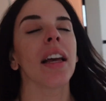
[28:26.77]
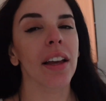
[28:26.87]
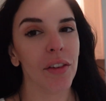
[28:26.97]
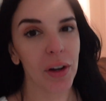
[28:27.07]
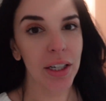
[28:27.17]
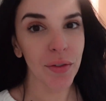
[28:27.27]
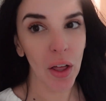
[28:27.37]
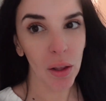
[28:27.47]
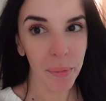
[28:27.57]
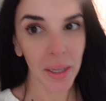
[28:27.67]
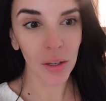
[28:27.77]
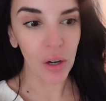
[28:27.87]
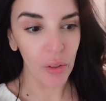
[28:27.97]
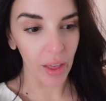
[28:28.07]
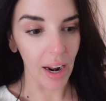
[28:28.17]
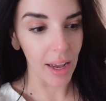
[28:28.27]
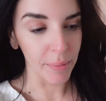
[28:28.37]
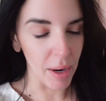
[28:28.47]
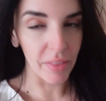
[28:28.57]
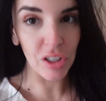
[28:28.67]
If you guys follow me, you know that
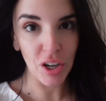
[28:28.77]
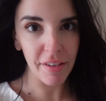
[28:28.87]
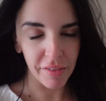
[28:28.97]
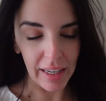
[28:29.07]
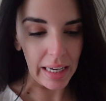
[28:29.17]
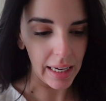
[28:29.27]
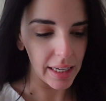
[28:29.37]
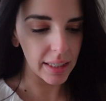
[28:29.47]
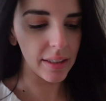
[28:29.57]
I'm not the chef, he is.